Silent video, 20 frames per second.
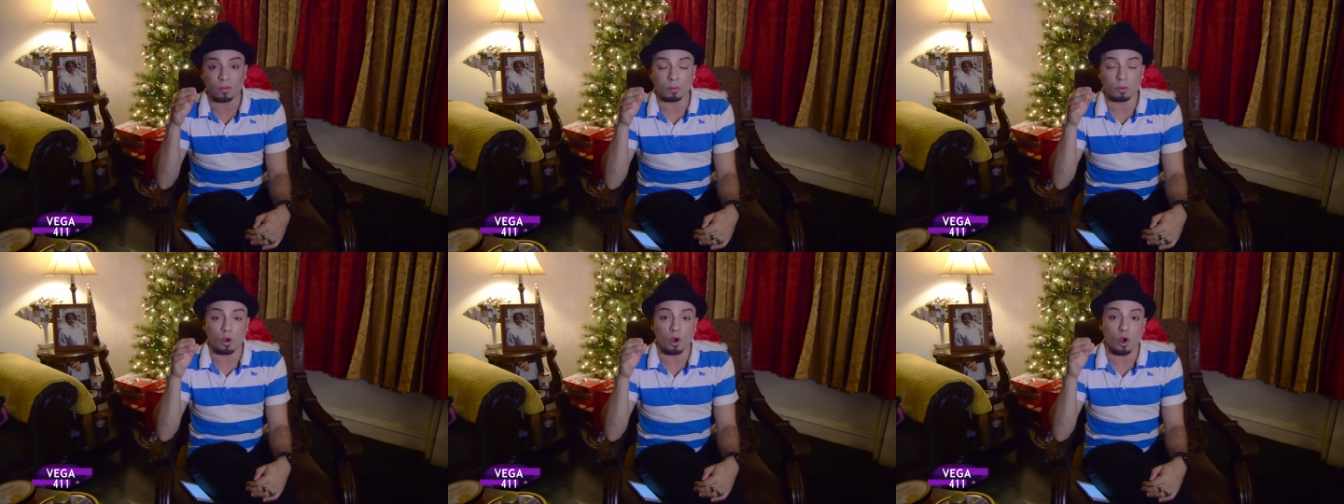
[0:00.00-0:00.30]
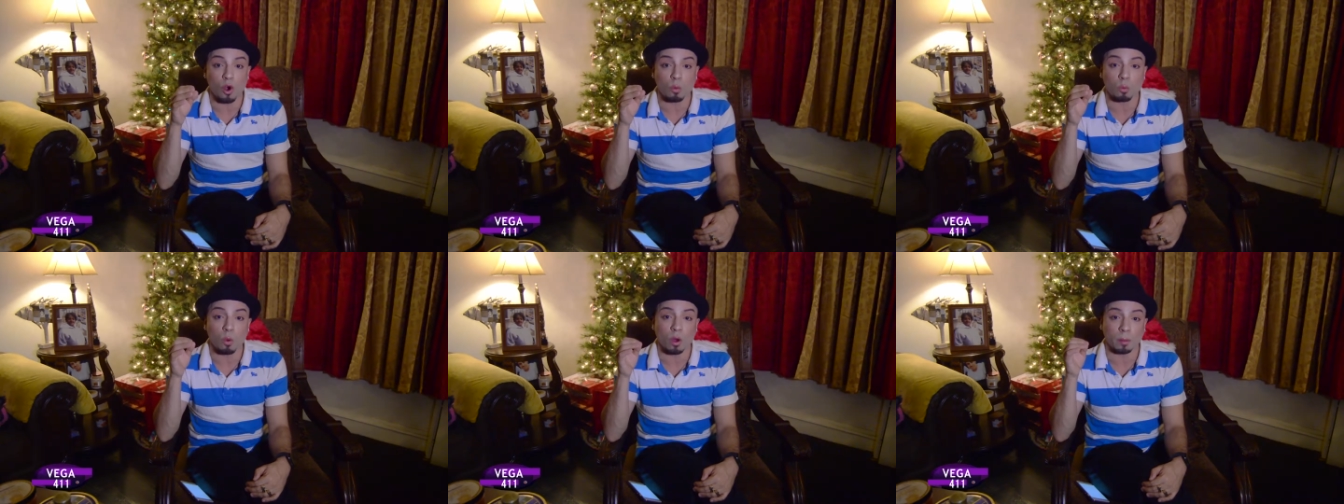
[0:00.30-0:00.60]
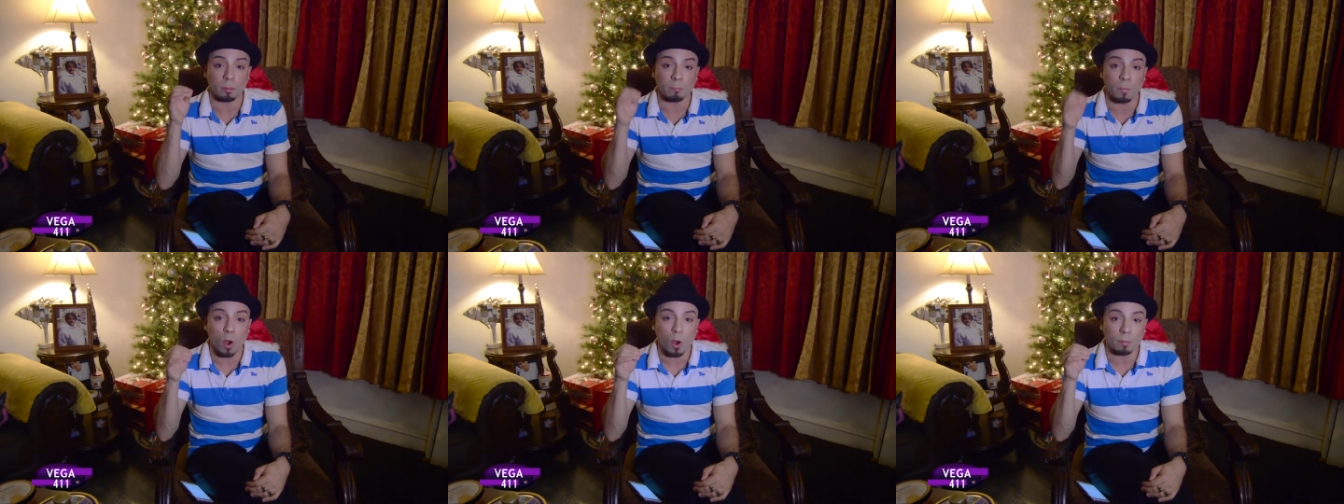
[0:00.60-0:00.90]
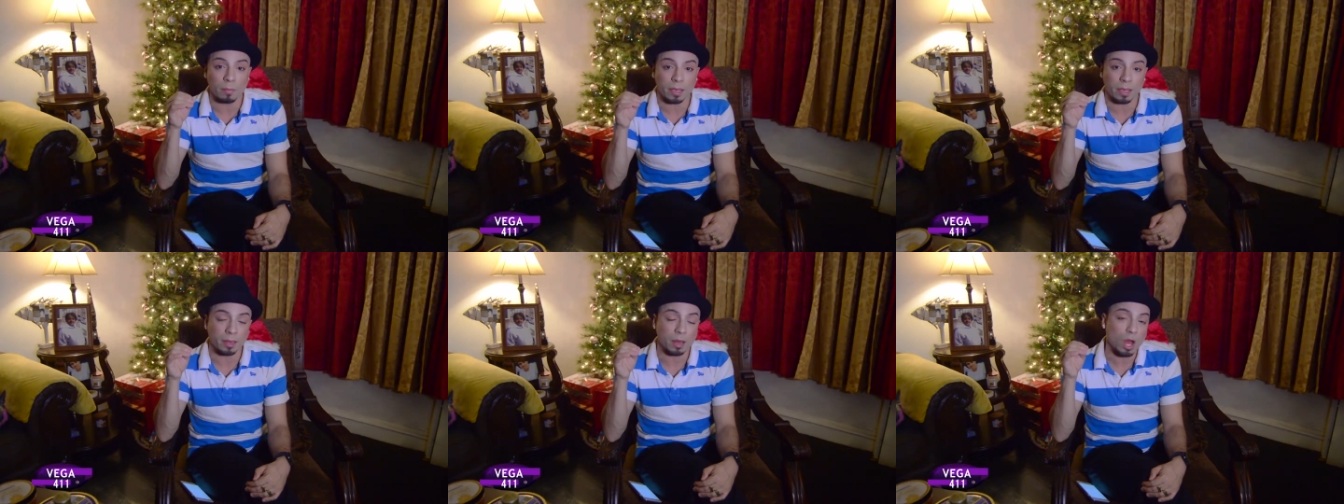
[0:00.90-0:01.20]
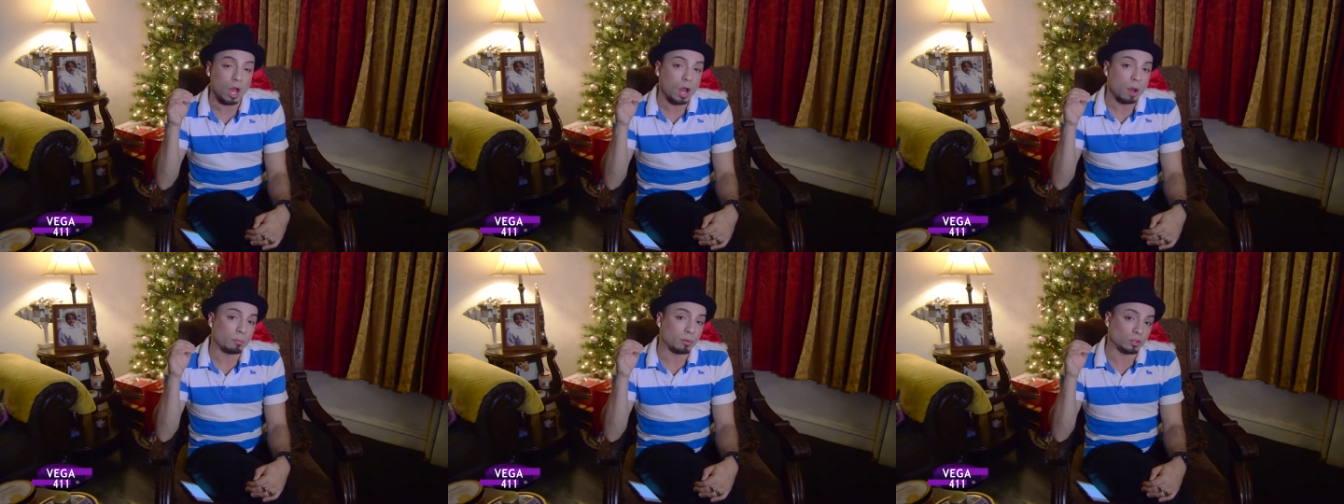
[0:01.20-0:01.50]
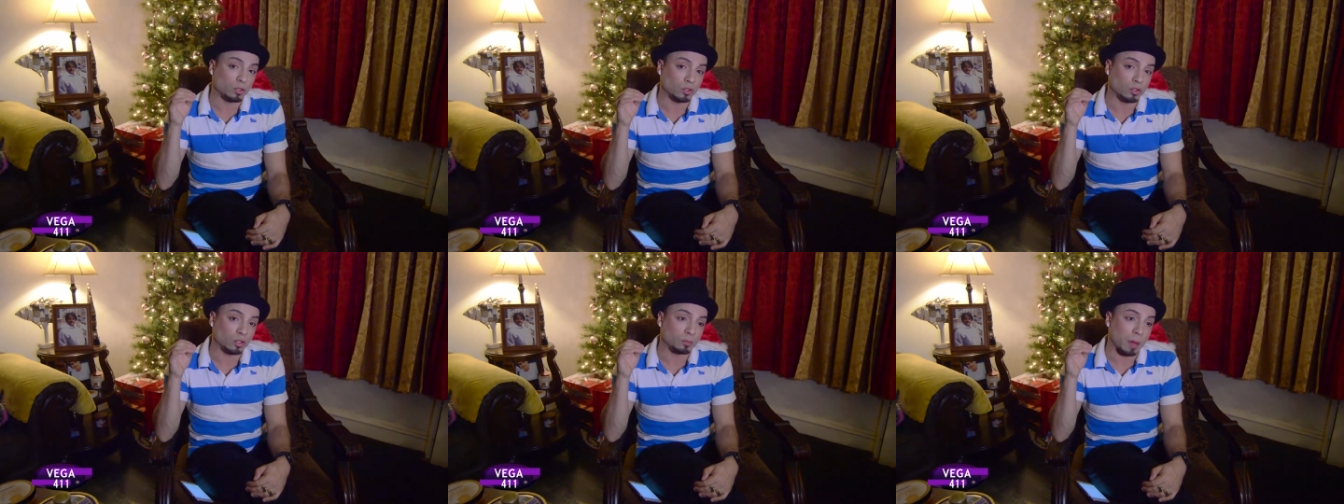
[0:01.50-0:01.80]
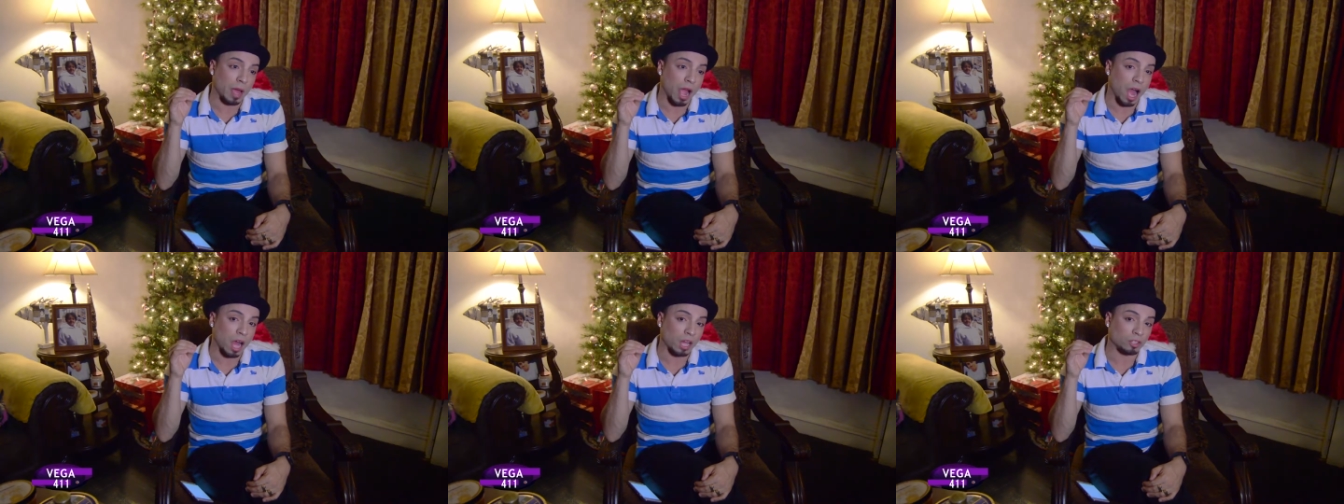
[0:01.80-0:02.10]
film called One Moment, produced
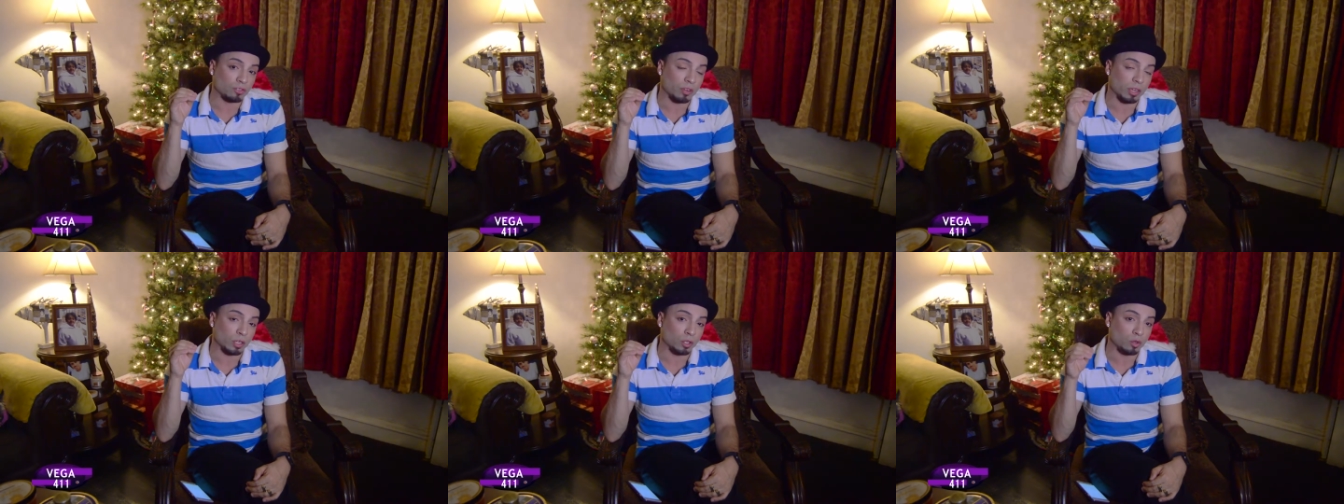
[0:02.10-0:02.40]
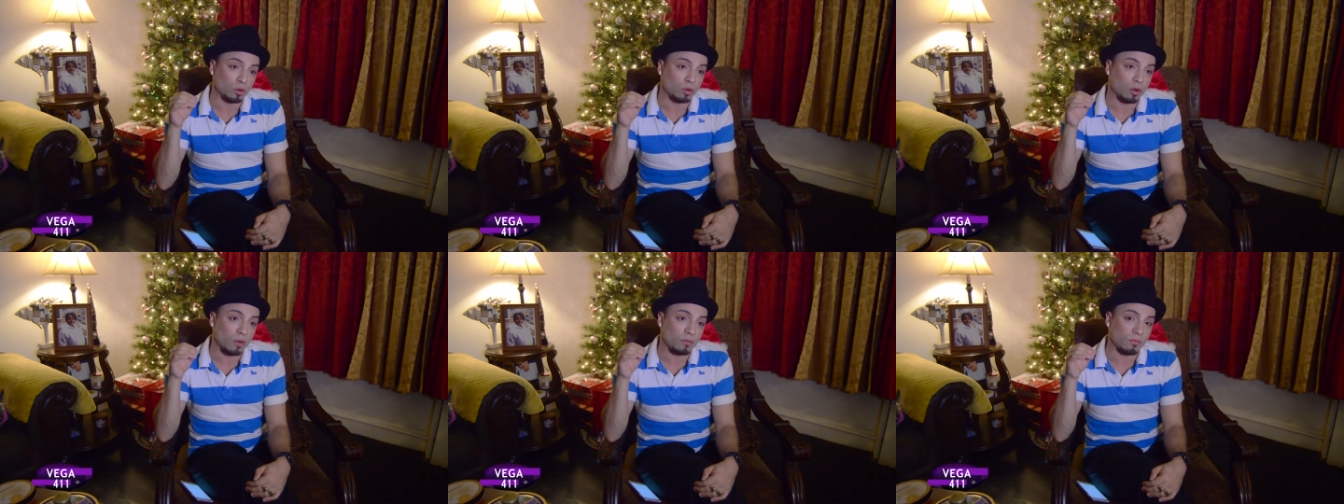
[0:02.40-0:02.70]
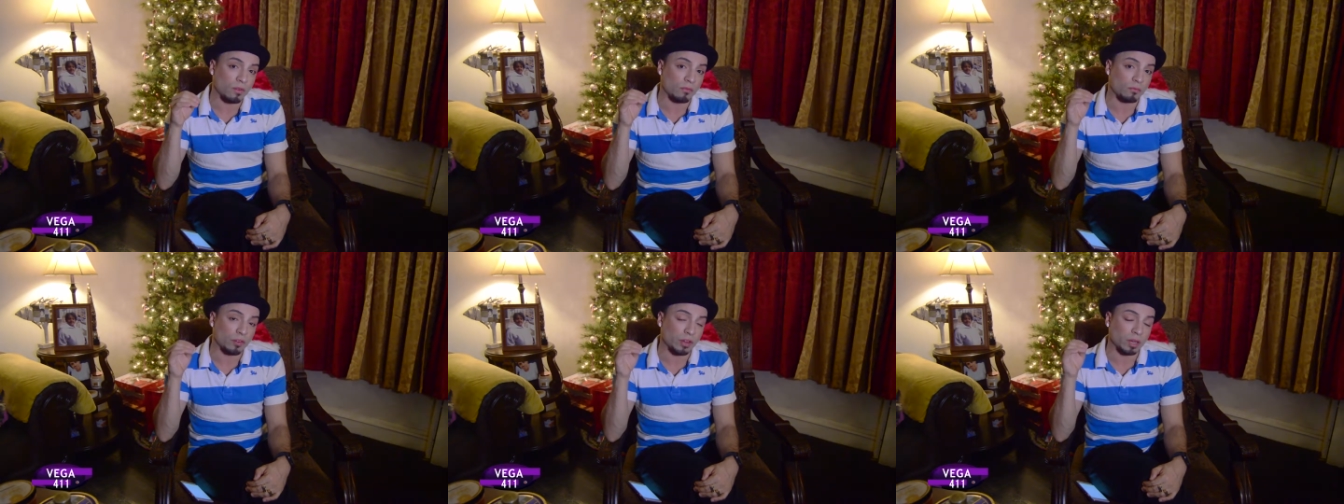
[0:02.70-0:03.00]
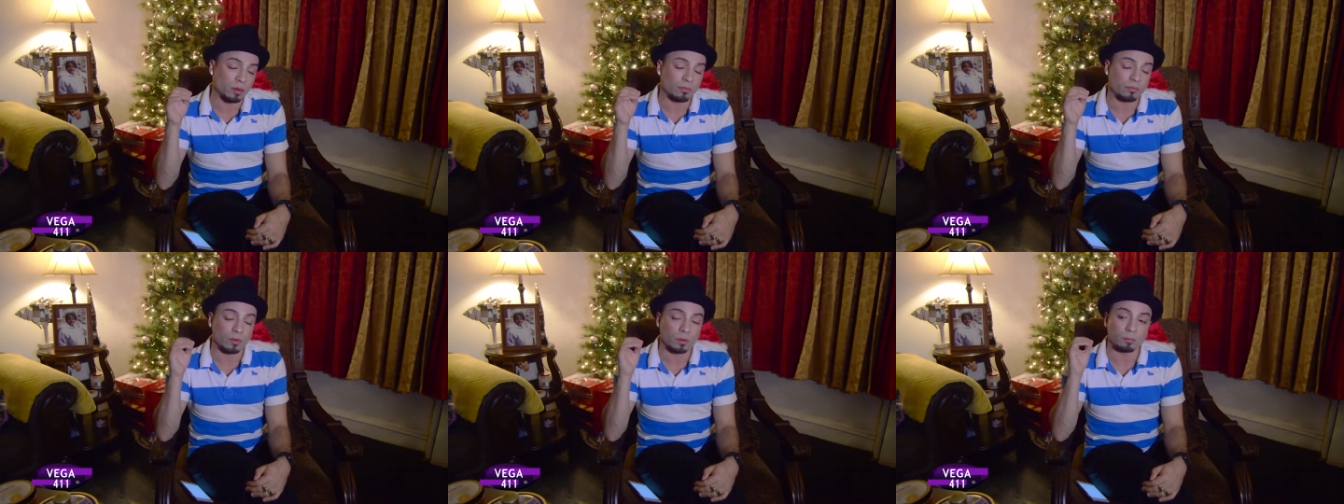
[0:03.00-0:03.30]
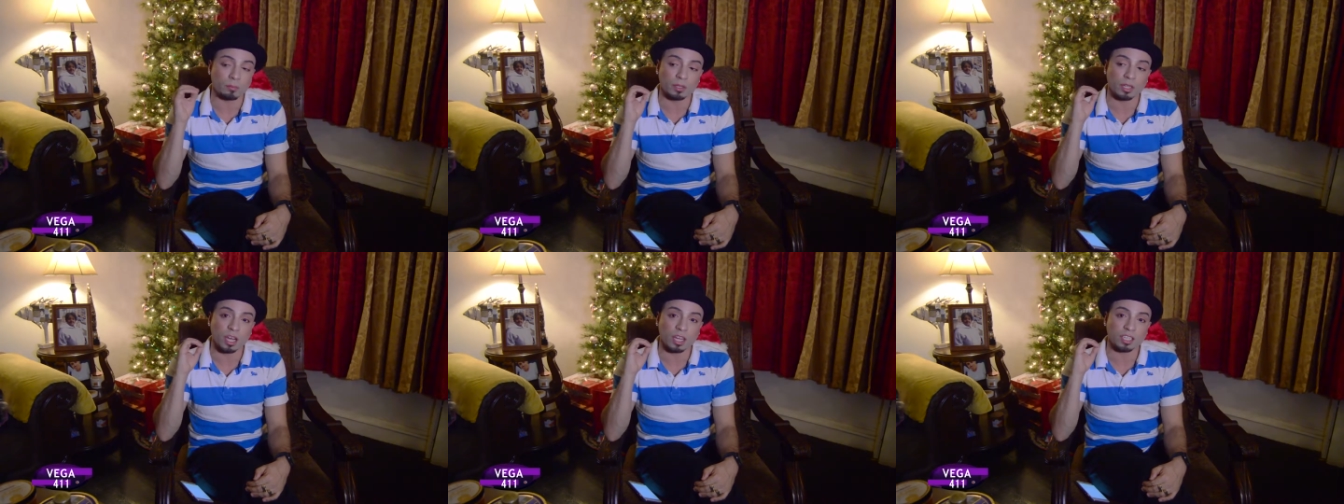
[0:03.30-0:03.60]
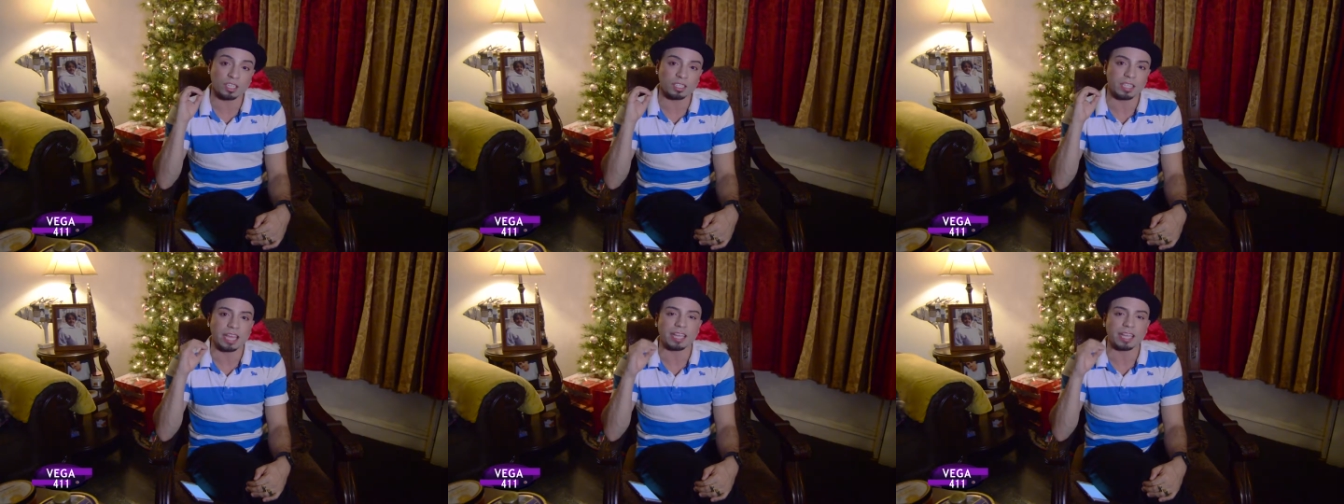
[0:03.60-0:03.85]
by Andre Lugo for Freedom Film Productions.